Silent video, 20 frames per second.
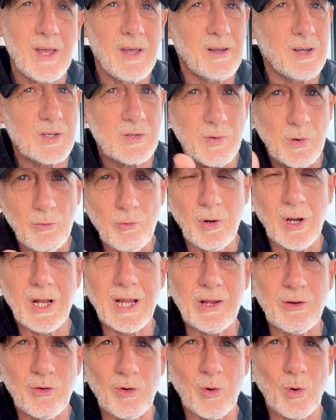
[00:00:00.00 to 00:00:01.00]
because we
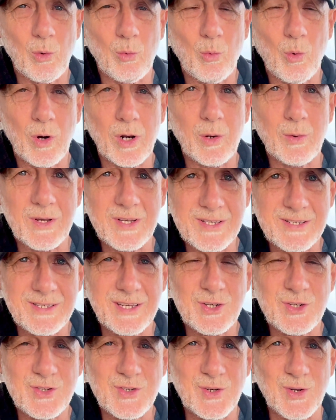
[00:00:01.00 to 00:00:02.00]
really do want to
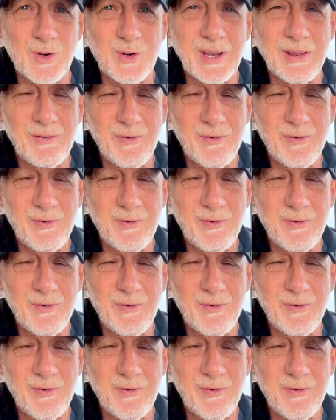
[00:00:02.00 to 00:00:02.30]
assist you to